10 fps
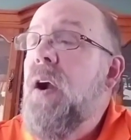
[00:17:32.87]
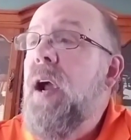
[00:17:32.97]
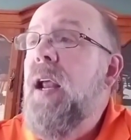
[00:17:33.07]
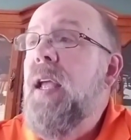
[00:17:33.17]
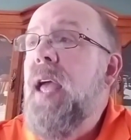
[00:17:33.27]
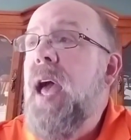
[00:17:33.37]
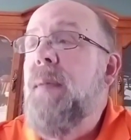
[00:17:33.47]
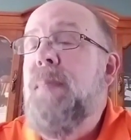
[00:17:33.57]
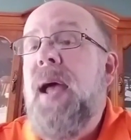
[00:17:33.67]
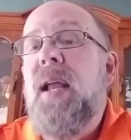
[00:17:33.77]
All right,
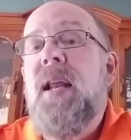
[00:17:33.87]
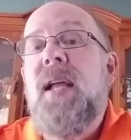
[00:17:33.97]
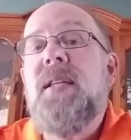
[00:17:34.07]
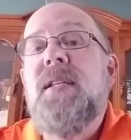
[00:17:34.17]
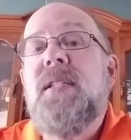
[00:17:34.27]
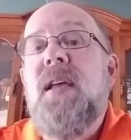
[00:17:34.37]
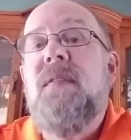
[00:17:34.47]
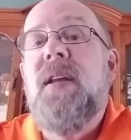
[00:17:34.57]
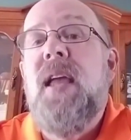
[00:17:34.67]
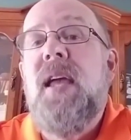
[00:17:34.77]
again, back in
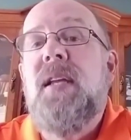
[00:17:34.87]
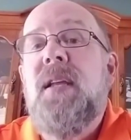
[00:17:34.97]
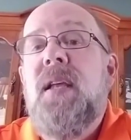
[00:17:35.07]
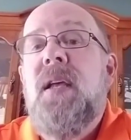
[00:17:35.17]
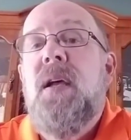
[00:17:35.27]
1978,